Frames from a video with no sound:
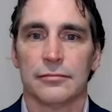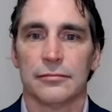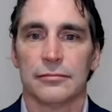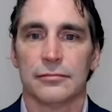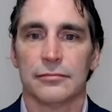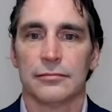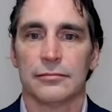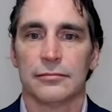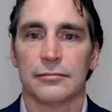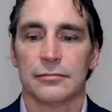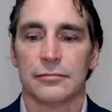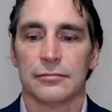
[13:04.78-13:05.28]

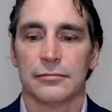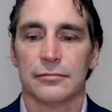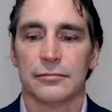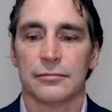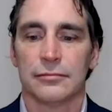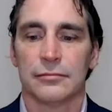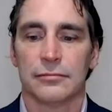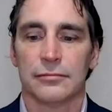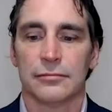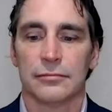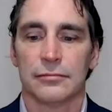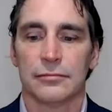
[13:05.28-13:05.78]

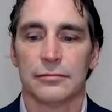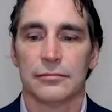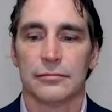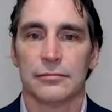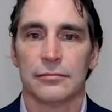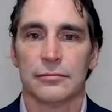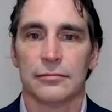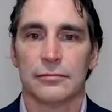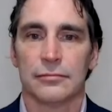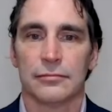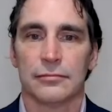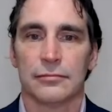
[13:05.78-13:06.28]

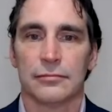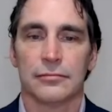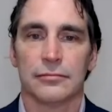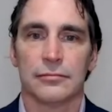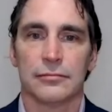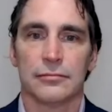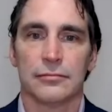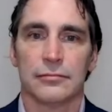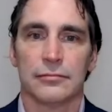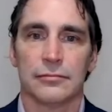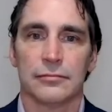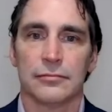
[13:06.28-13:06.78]

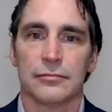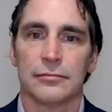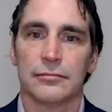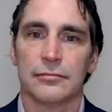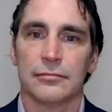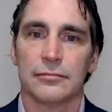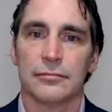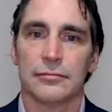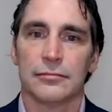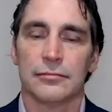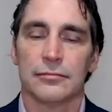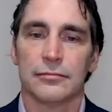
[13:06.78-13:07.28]

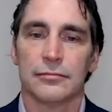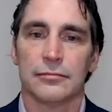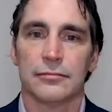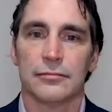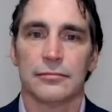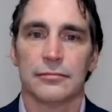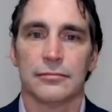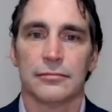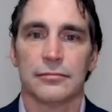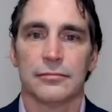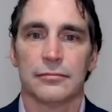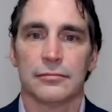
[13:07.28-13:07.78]

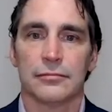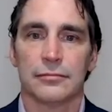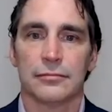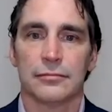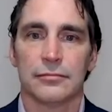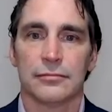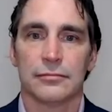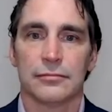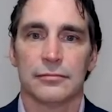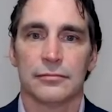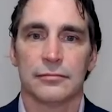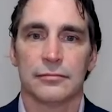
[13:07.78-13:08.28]

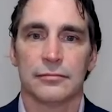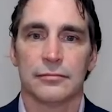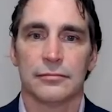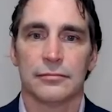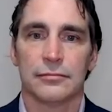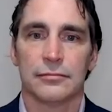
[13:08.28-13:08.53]
The person shown says nothing.